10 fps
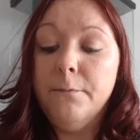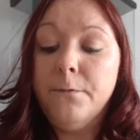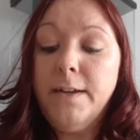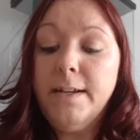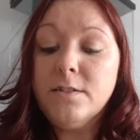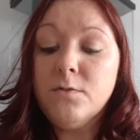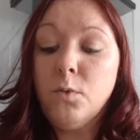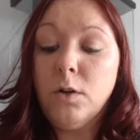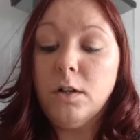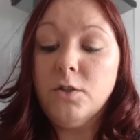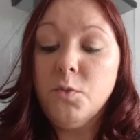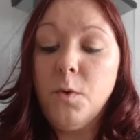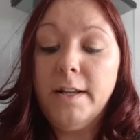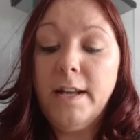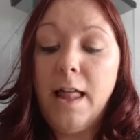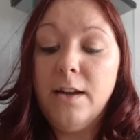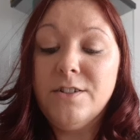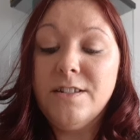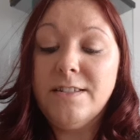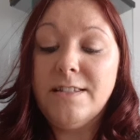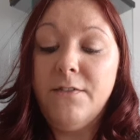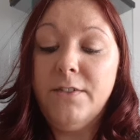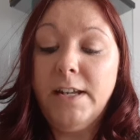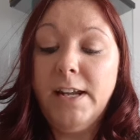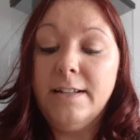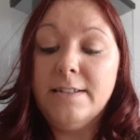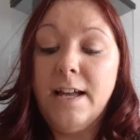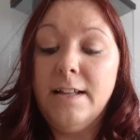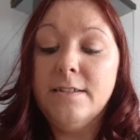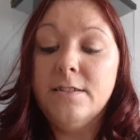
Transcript: Fees were $20.78,